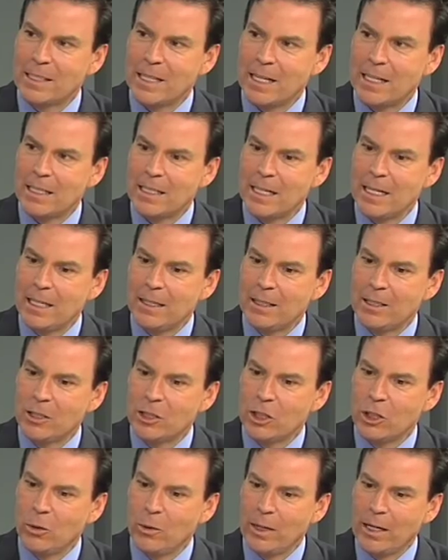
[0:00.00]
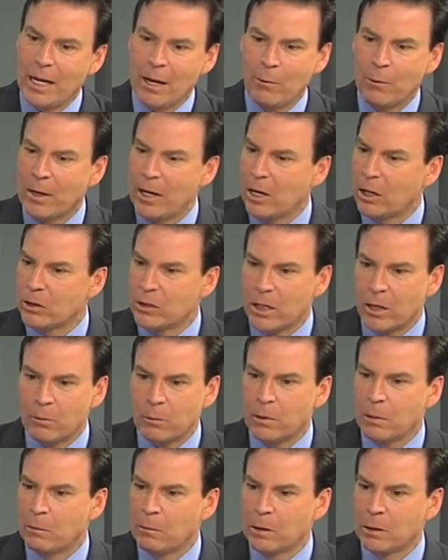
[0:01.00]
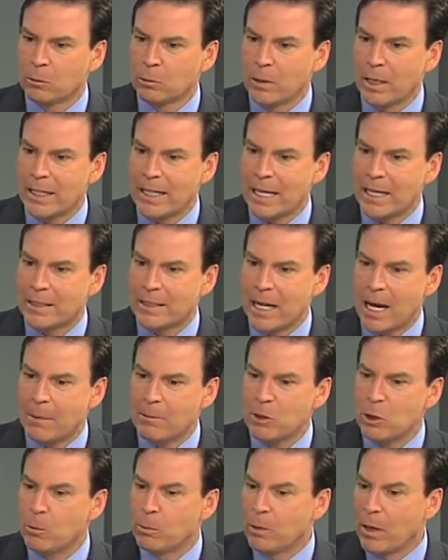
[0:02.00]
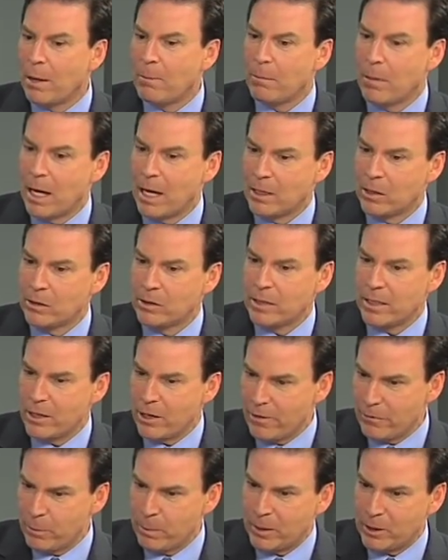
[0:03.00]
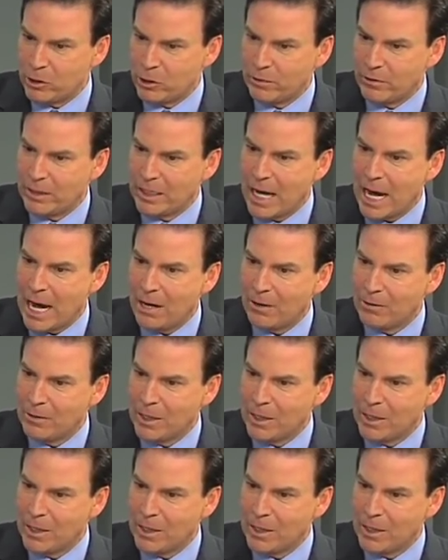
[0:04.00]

set of teeth and chewing, and we're running out of time. You brought models, and you have a picture of a guy over